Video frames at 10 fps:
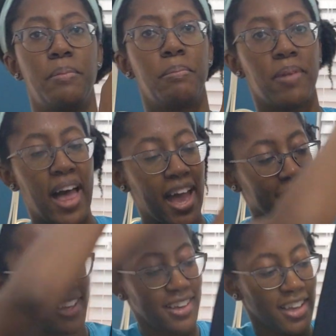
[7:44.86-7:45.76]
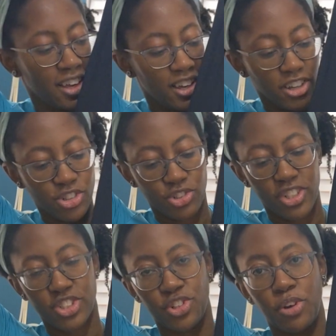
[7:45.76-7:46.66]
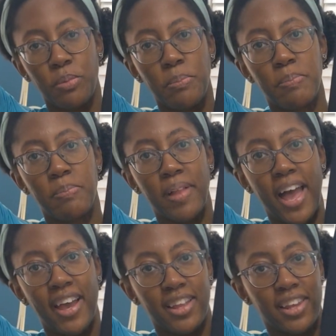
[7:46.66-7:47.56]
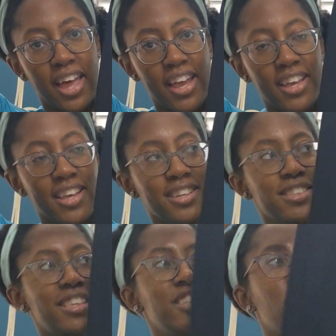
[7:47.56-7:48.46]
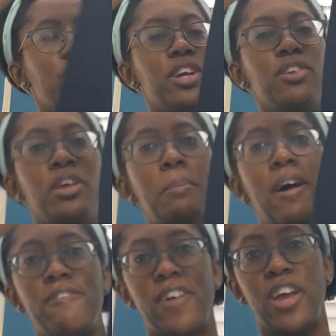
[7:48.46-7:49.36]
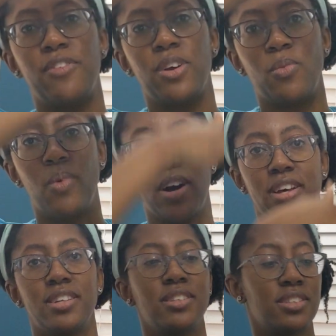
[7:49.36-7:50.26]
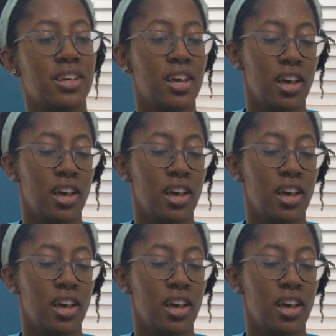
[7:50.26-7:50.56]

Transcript: black, your traditional black leggings. These are literally my favorite ones.